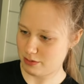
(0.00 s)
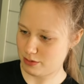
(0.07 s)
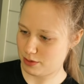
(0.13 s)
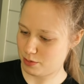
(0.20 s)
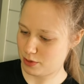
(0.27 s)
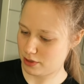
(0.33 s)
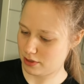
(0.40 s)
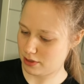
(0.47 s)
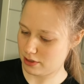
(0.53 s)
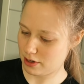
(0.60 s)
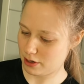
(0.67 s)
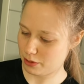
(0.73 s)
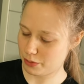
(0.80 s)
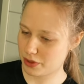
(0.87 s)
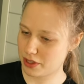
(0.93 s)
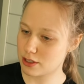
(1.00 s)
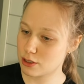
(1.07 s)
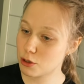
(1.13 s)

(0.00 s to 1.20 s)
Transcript: I'm supposed to start with this.